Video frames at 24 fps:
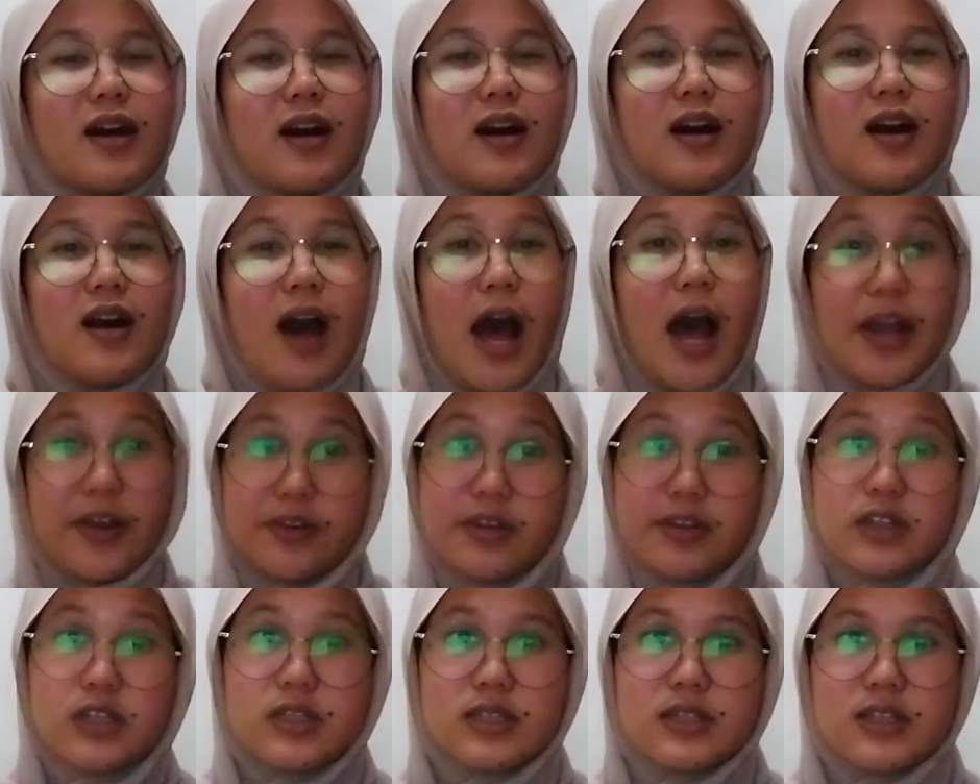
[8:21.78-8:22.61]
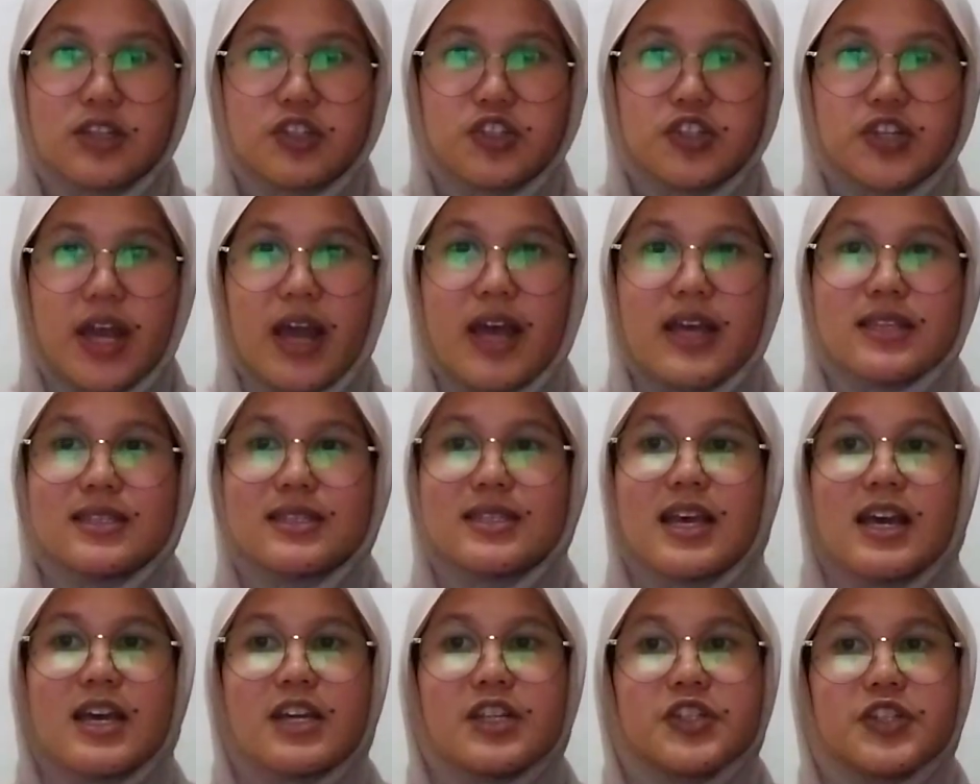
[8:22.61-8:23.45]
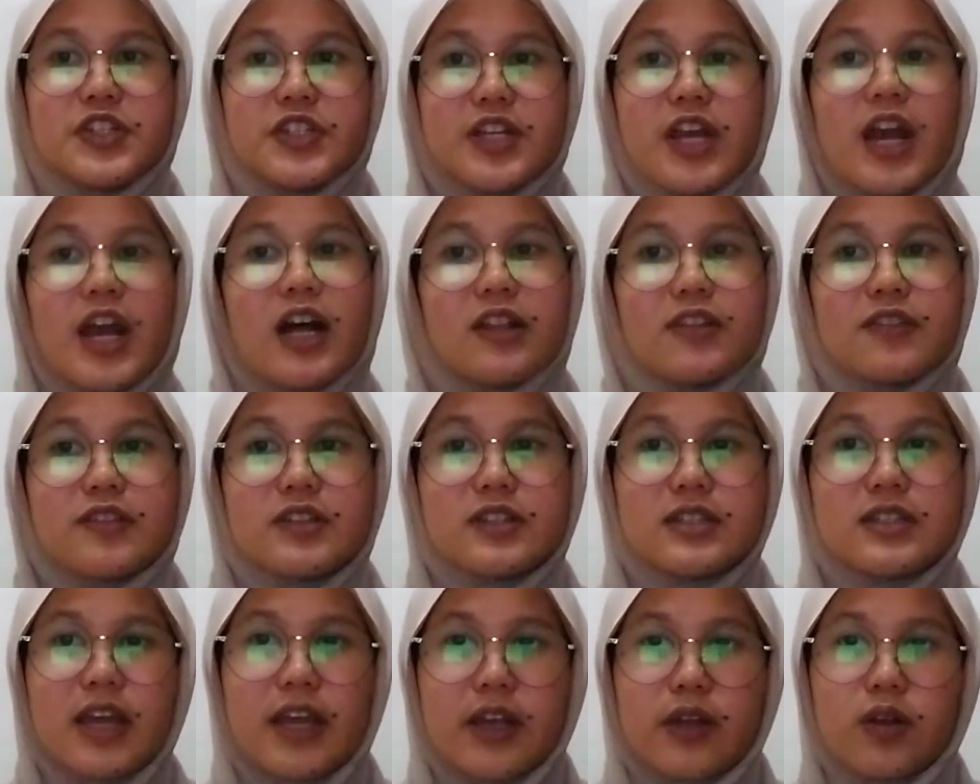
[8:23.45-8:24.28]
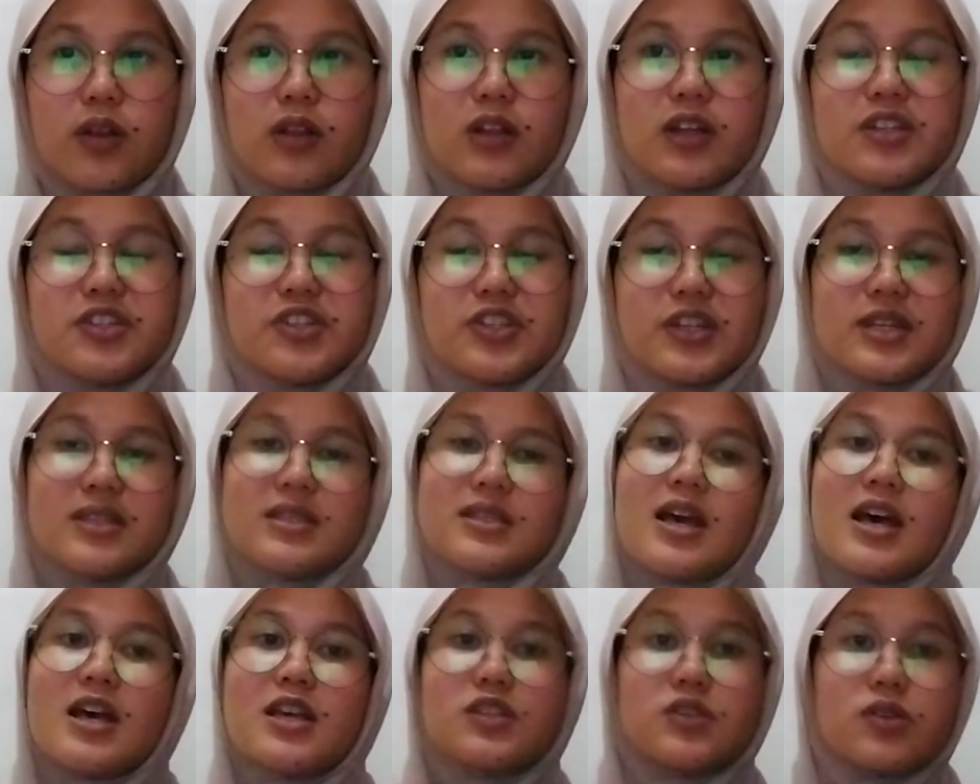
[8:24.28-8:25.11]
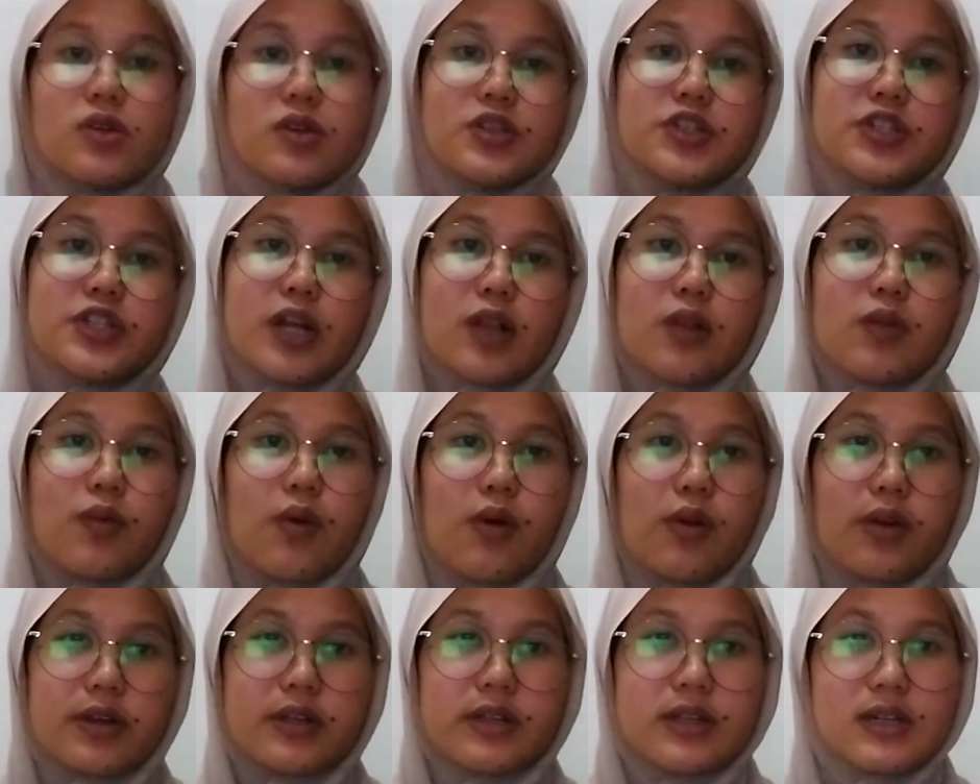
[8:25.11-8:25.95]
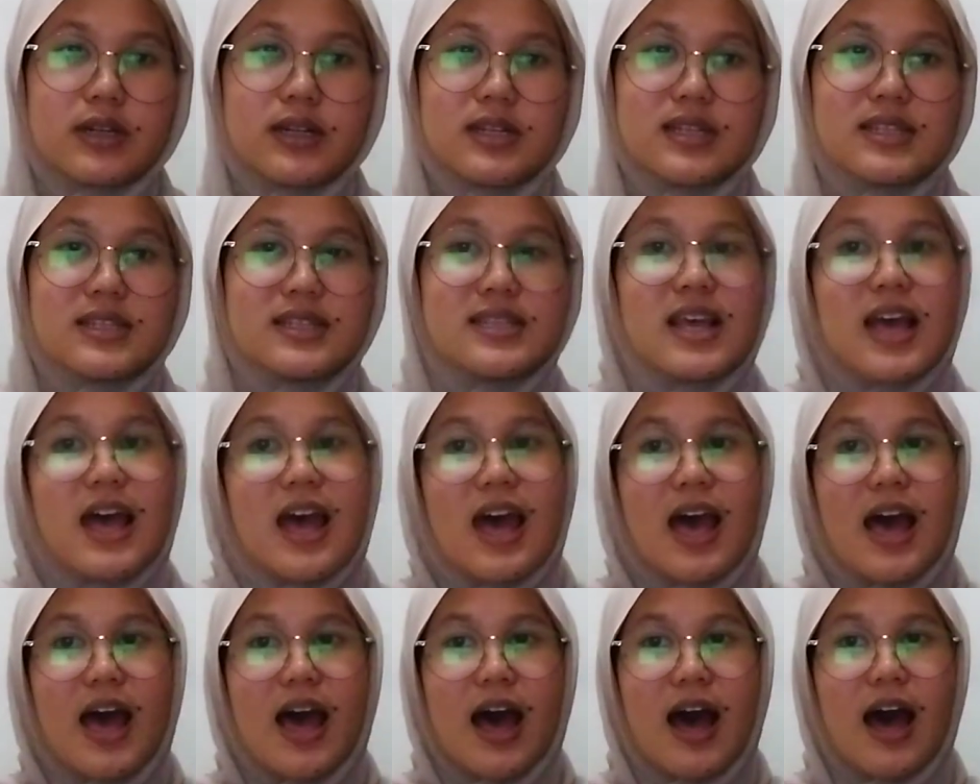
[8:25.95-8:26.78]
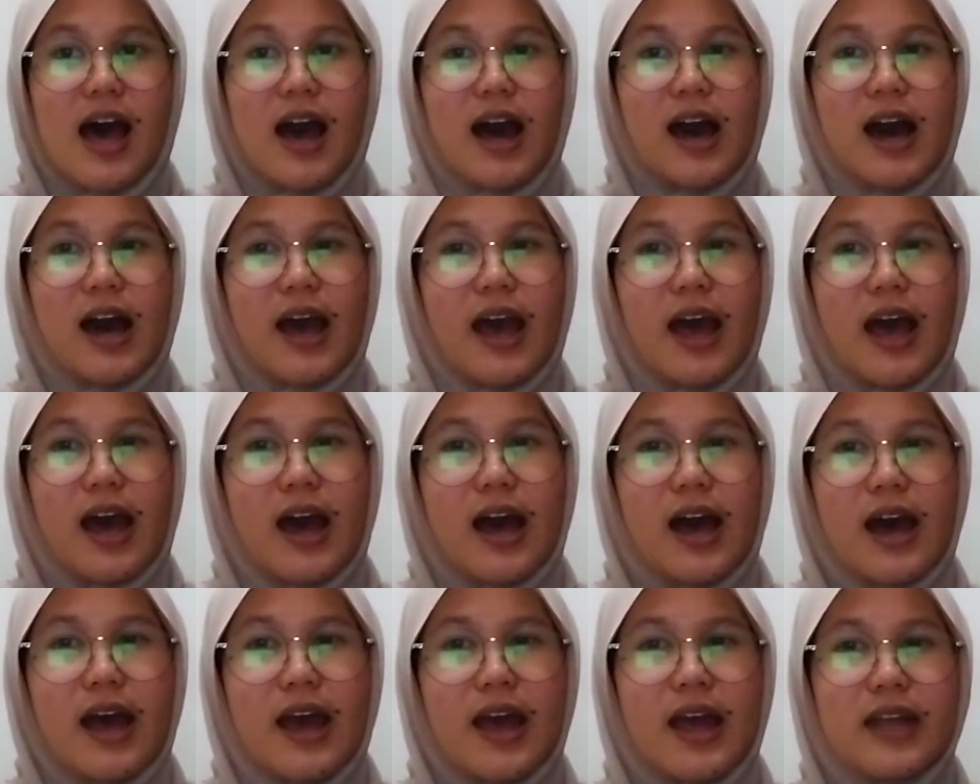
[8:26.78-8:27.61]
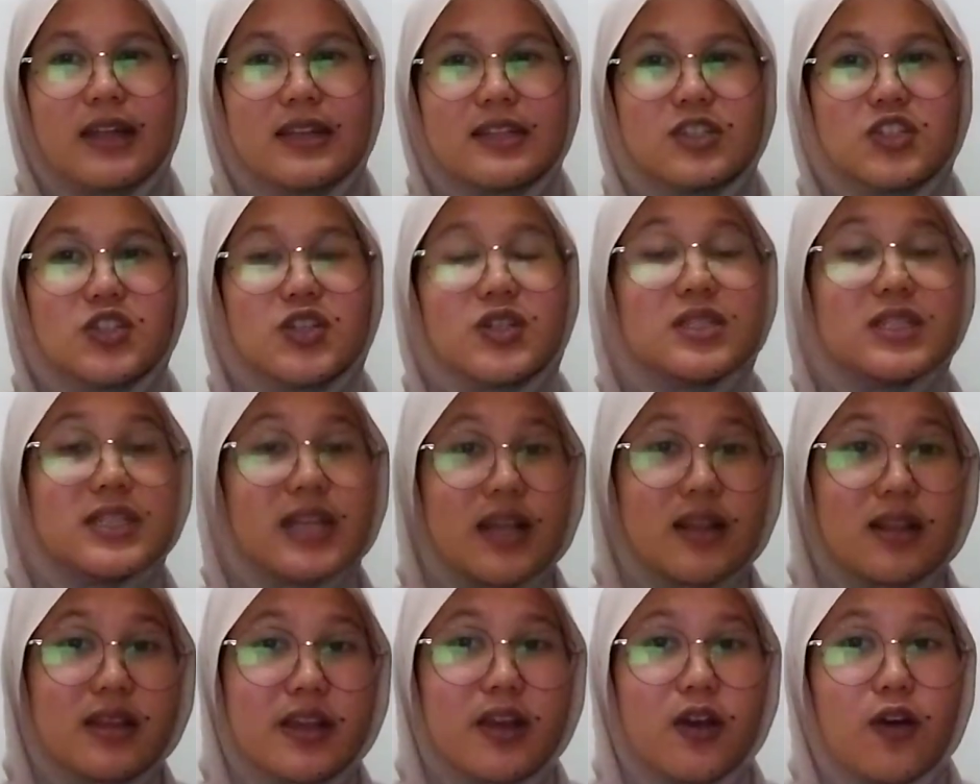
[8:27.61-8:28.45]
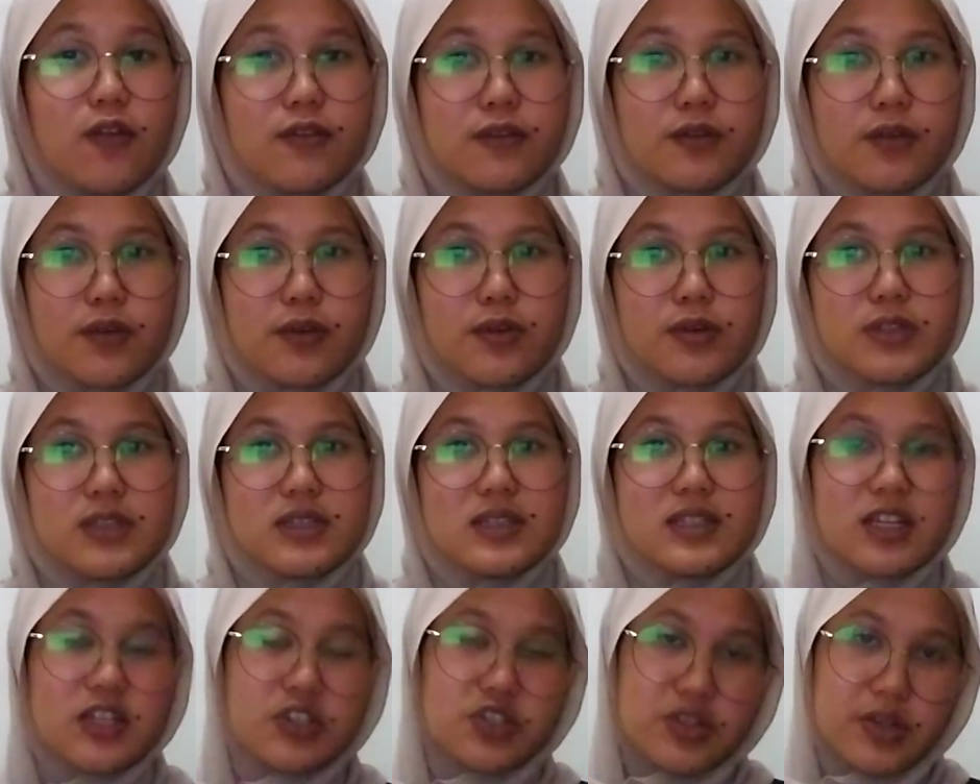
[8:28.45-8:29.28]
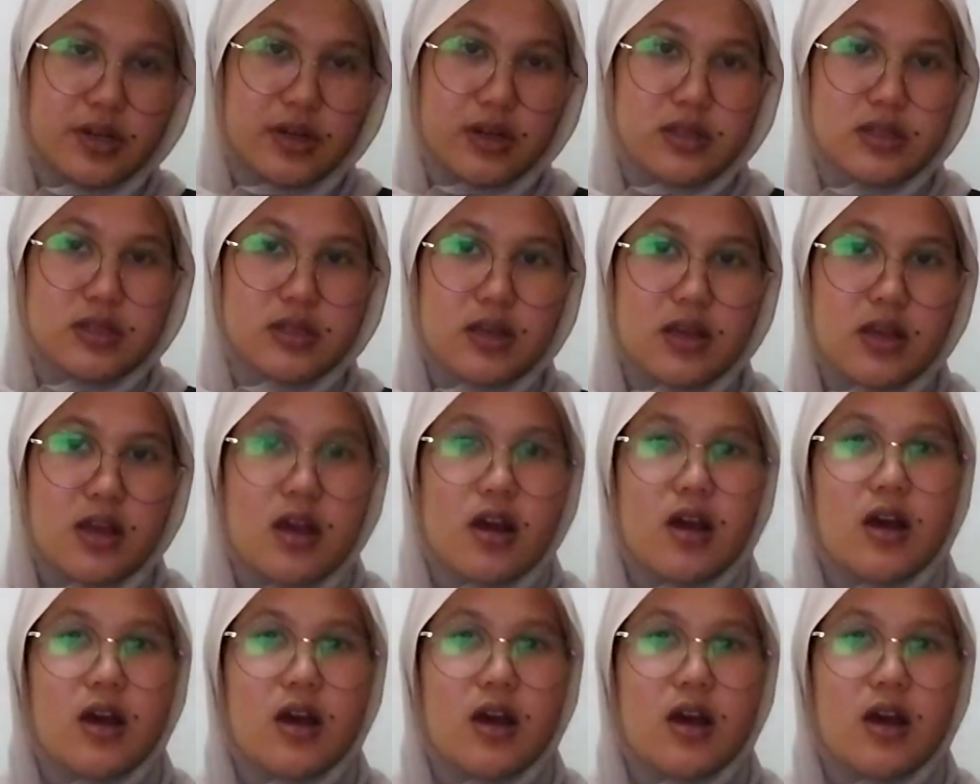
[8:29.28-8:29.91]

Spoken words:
others such as child psychologists, social workers, and certainly, of course, teachers.